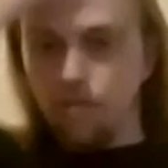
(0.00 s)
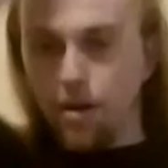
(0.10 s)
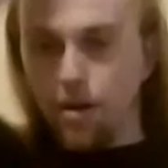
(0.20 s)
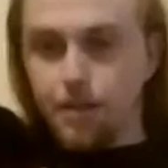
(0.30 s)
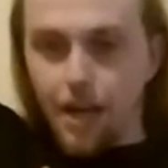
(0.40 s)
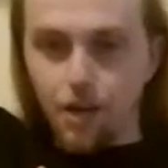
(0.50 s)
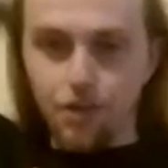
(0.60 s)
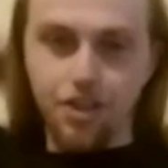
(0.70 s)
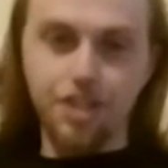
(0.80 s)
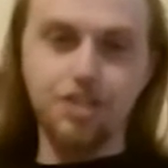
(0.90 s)
public
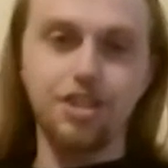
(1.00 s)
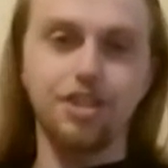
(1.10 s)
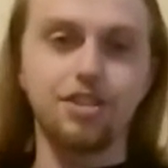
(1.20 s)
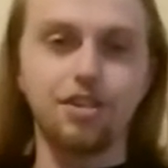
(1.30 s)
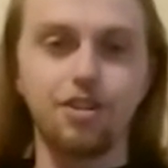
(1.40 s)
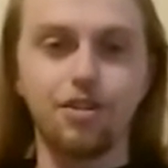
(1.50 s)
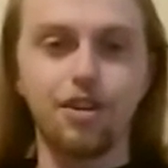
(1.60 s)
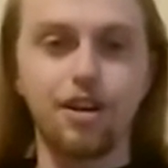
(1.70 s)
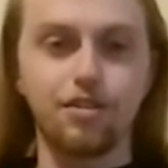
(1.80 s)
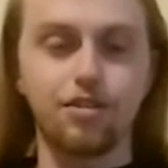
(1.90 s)
health citizens,
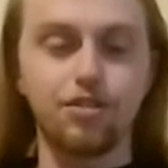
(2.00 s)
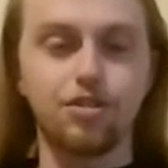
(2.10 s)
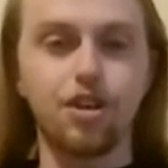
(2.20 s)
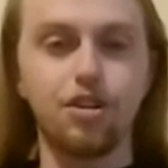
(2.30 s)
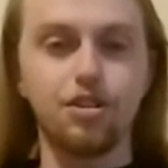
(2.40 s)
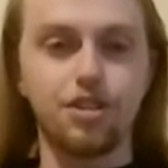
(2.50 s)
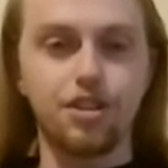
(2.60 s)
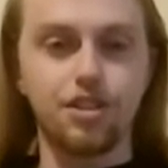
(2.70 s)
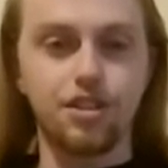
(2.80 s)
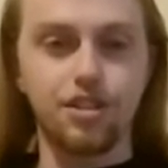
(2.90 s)
good solid
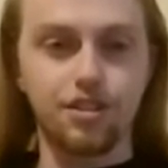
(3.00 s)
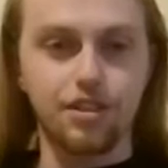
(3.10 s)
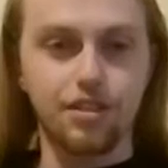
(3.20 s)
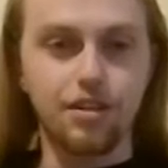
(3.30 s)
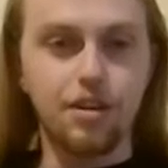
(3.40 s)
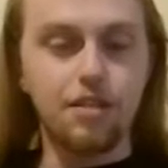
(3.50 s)
citizens, and